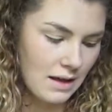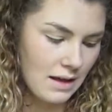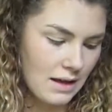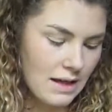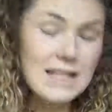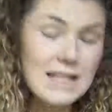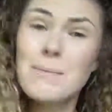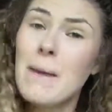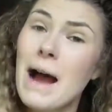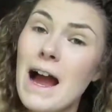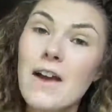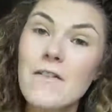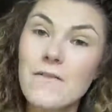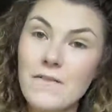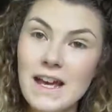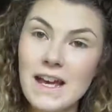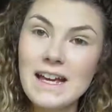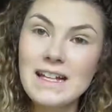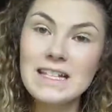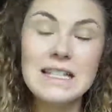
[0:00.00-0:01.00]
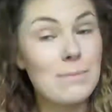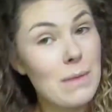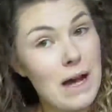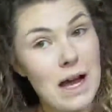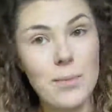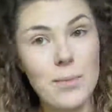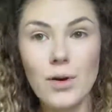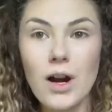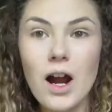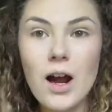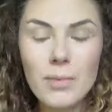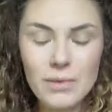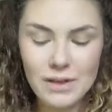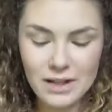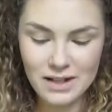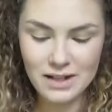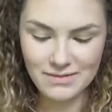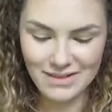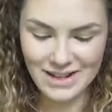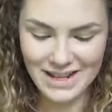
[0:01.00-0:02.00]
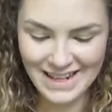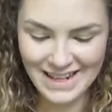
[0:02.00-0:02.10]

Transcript: it's my face, my problem.